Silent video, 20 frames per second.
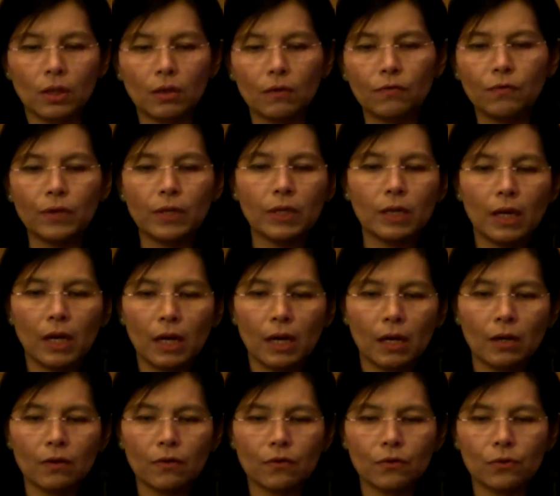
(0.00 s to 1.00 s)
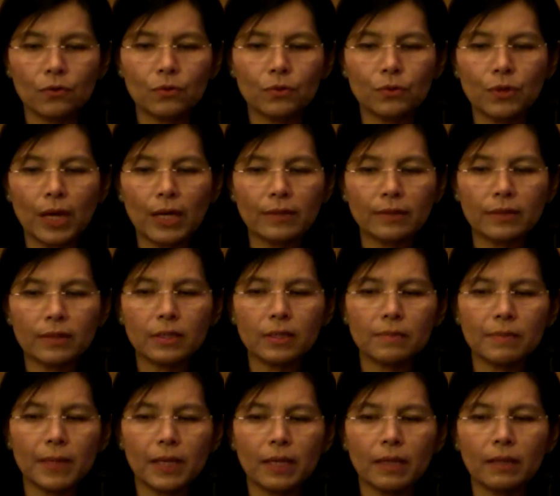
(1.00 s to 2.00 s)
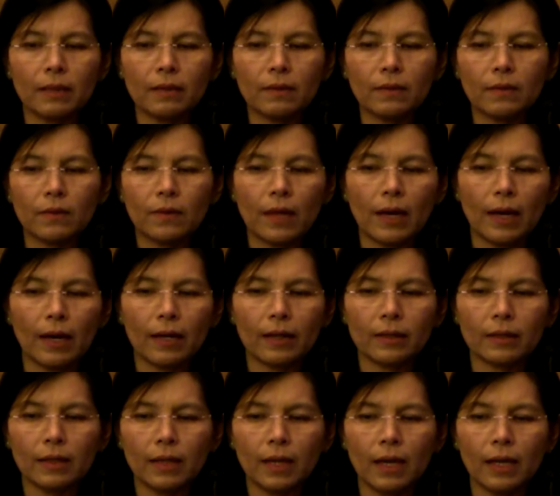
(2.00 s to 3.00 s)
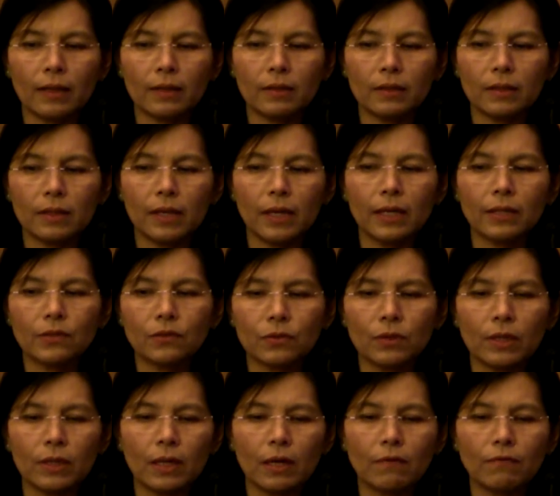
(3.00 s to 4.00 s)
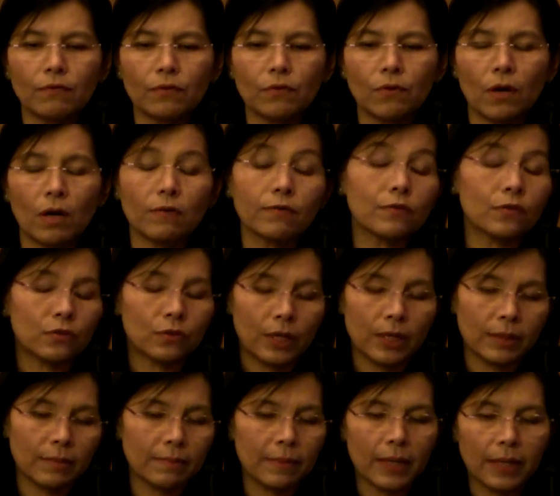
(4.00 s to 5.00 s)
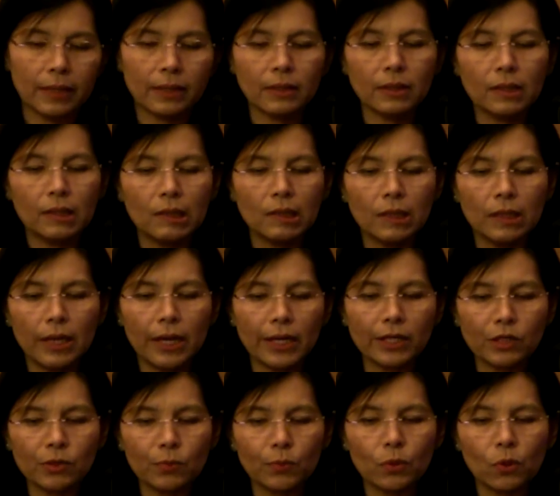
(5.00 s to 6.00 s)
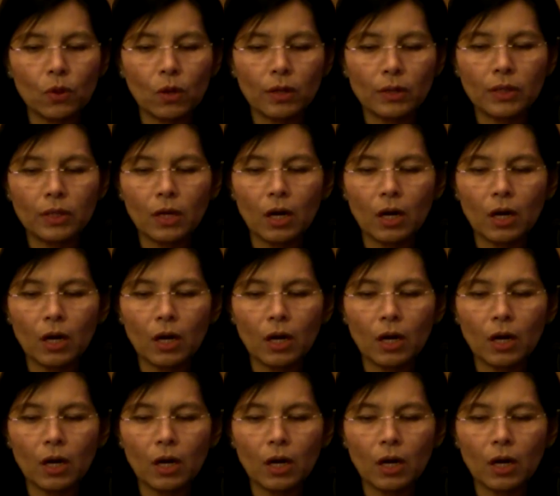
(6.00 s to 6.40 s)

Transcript: we are through assessment that at the entry level of treatment, explore the